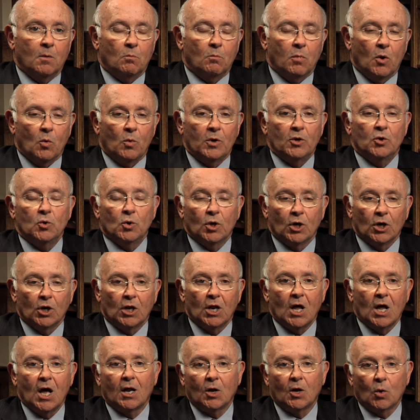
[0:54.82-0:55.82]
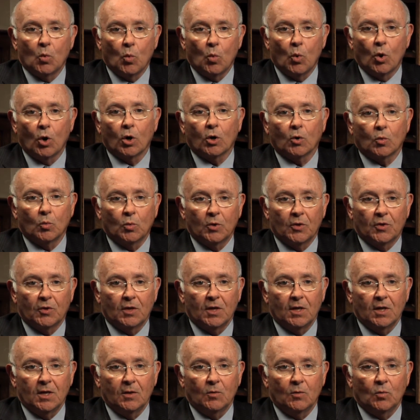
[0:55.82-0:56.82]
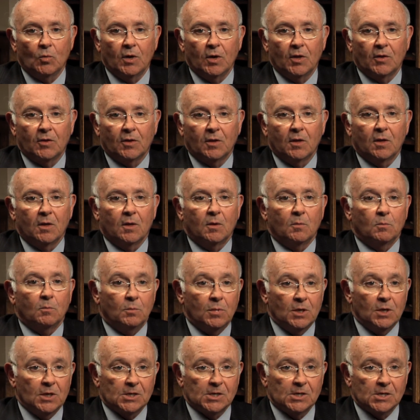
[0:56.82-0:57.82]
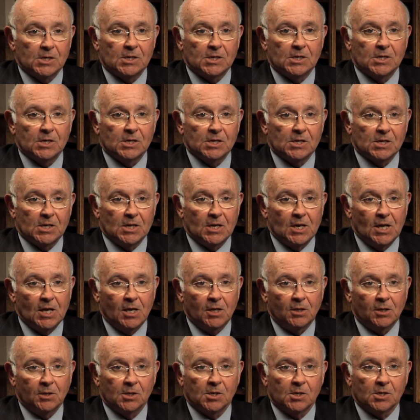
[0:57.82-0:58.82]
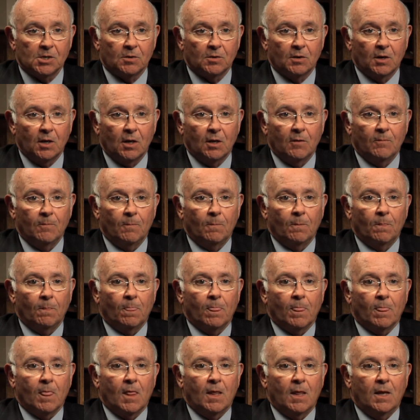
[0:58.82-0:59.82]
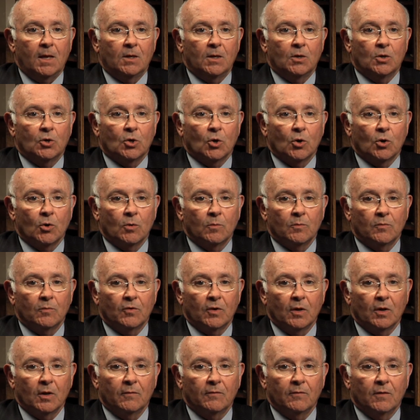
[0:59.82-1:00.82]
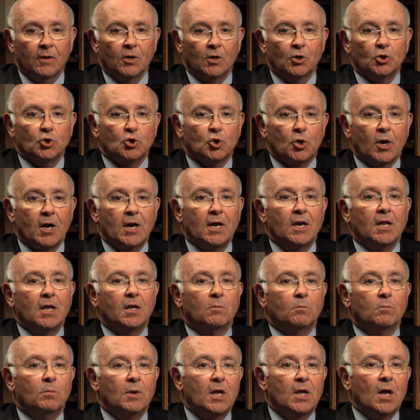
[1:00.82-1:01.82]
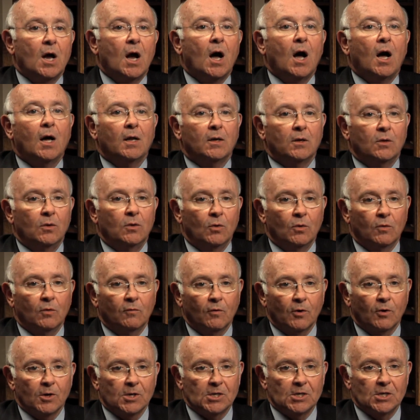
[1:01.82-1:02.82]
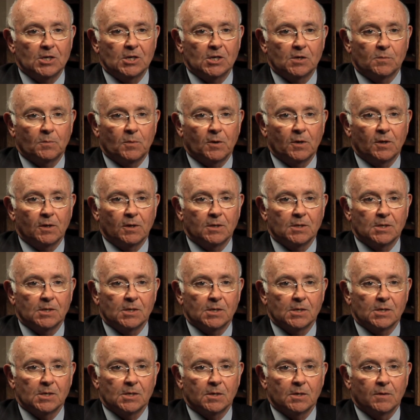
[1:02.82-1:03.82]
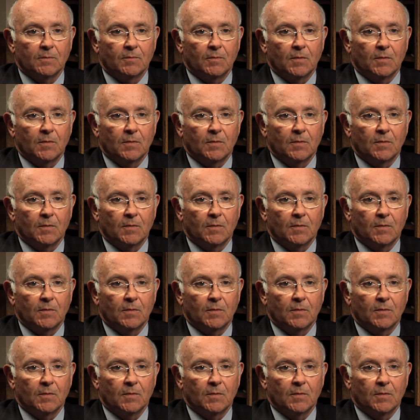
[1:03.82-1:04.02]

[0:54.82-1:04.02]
But we do a lot of work with, with businesses and industry in terms of training beyond university experiences.